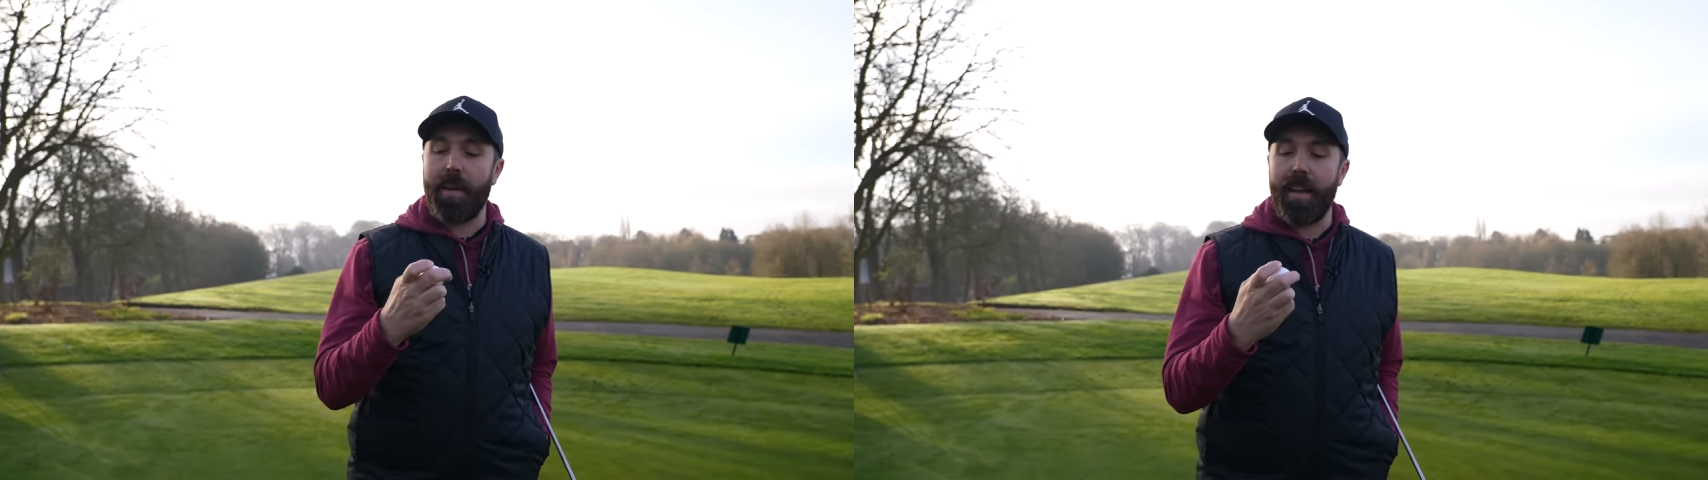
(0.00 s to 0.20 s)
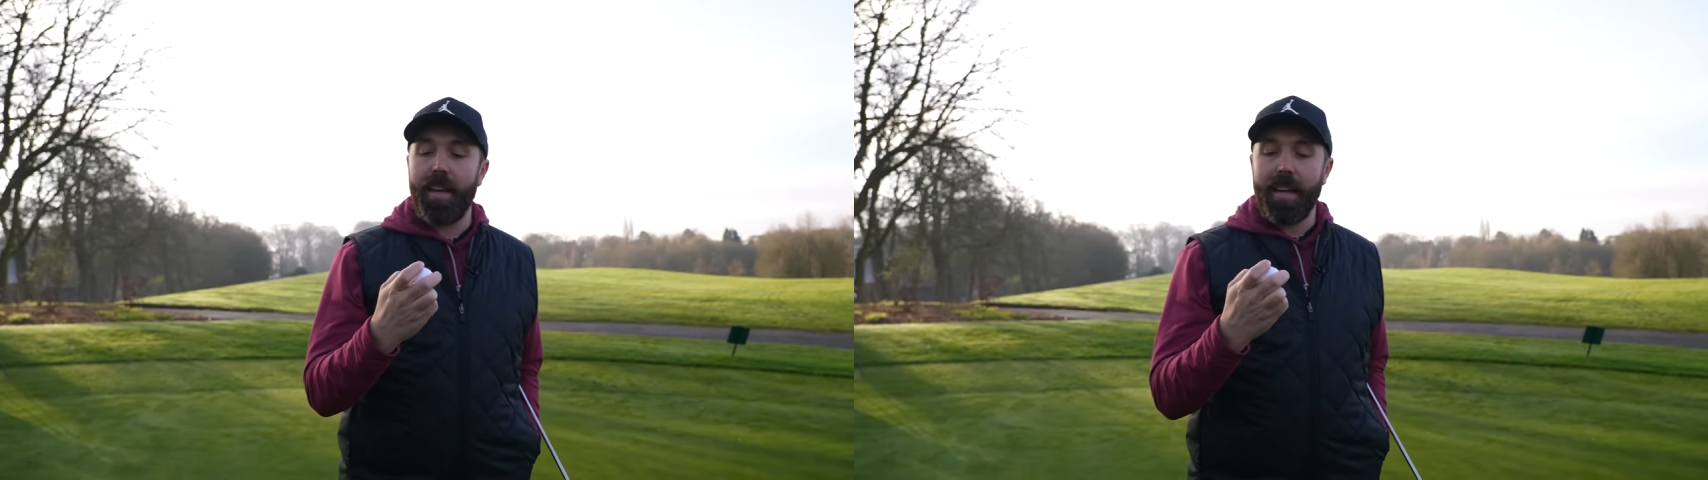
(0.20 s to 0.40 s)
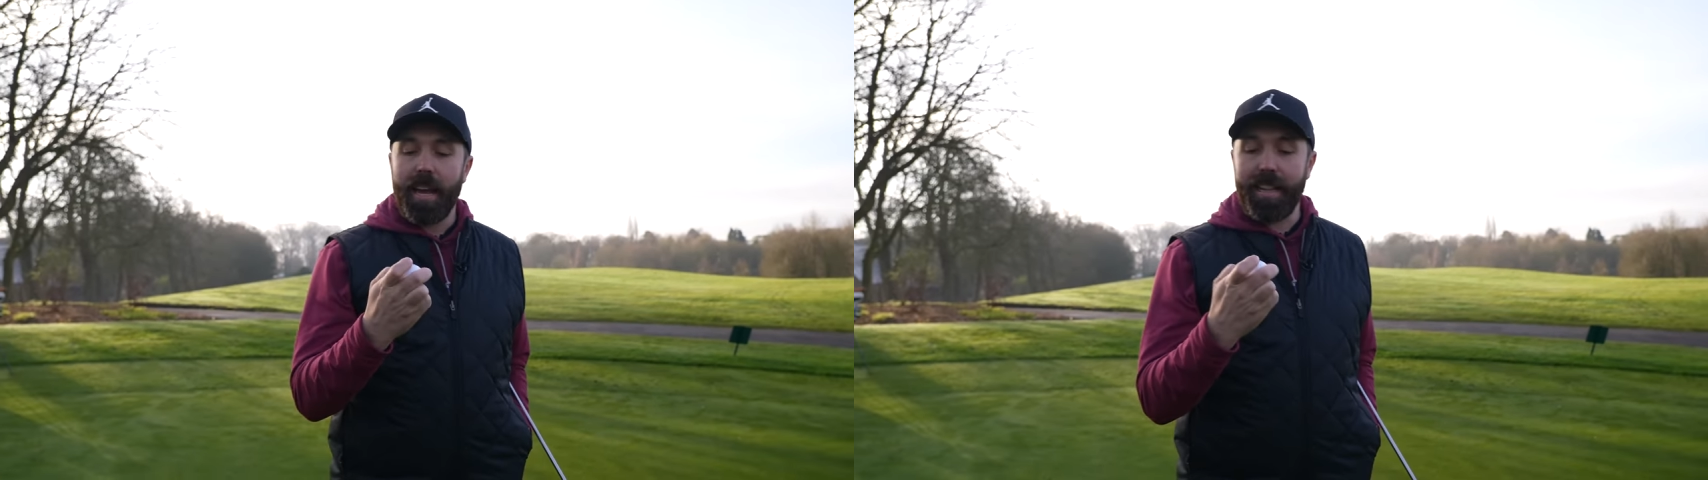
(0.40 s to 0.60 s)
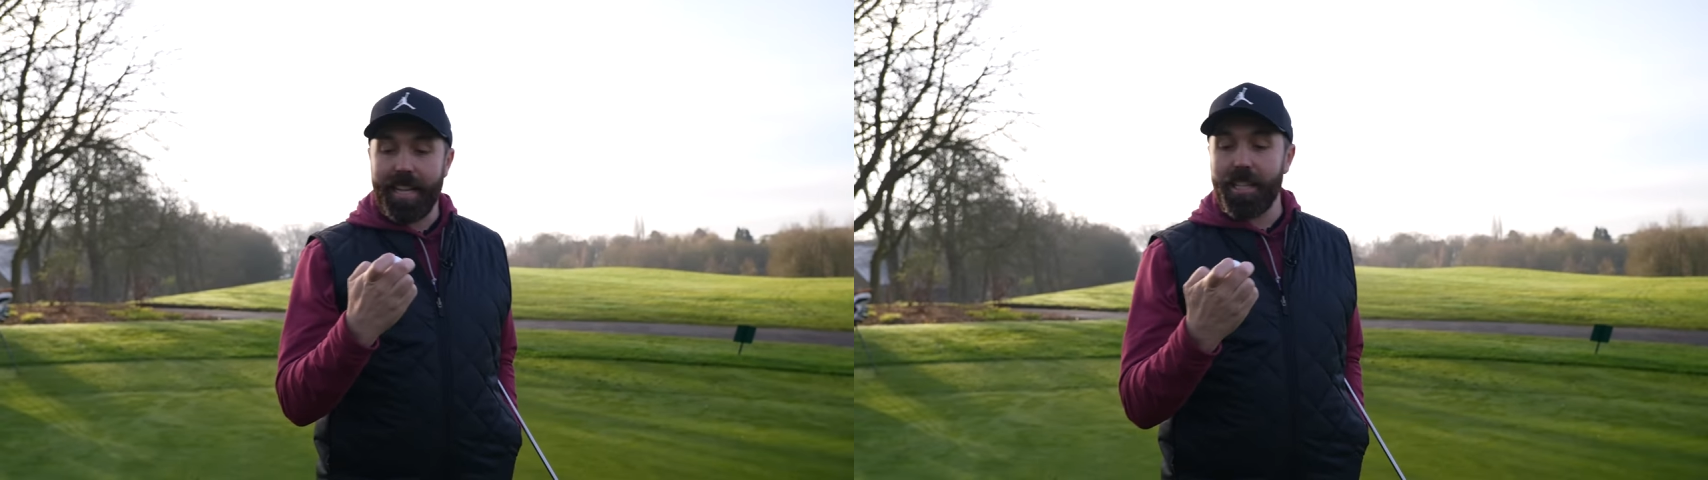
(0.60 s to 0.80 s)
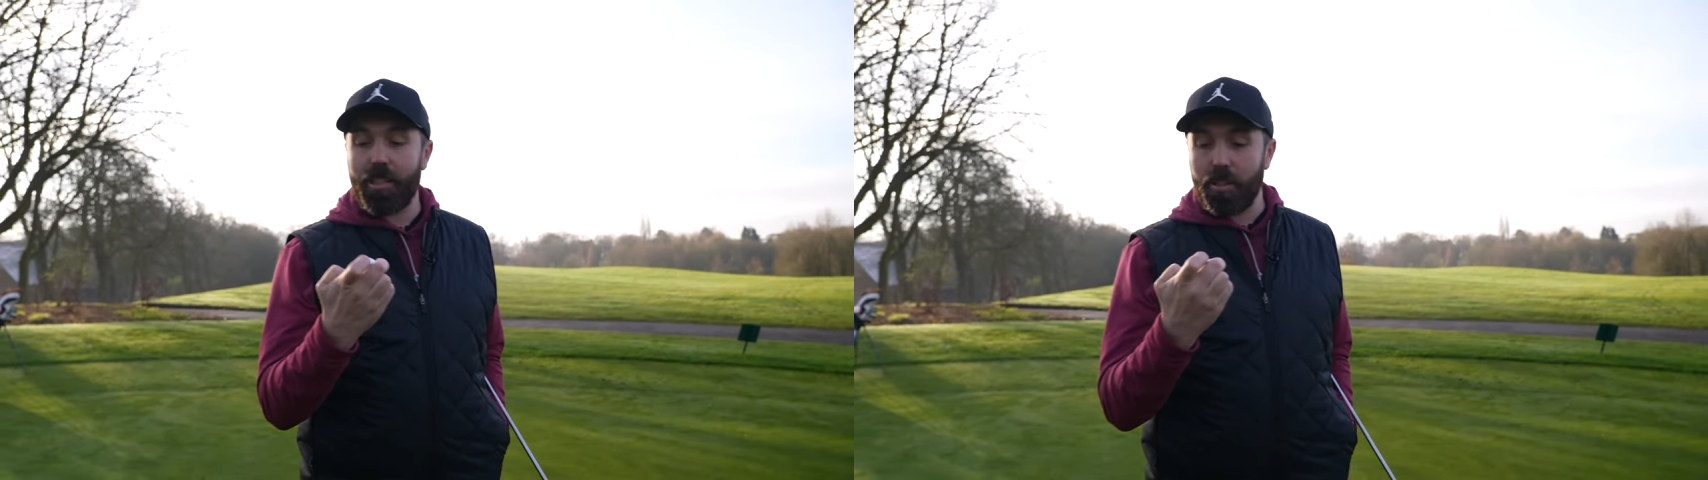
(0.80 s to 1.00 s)
it. And
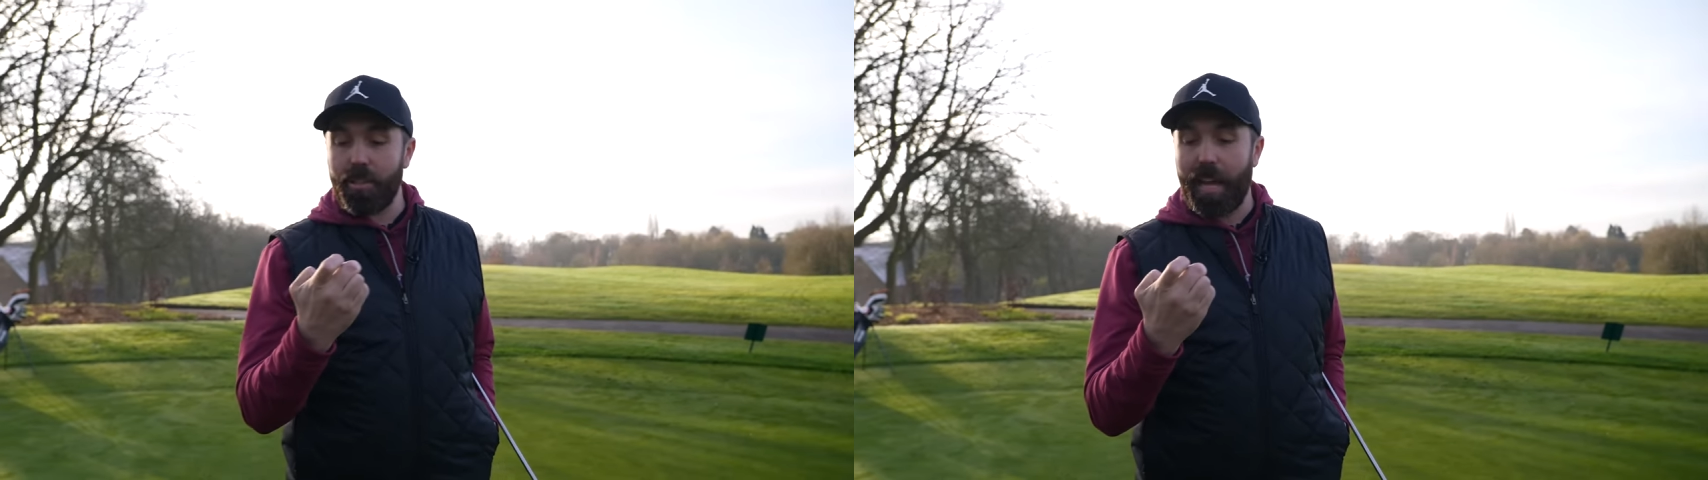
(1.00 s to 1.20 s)
this does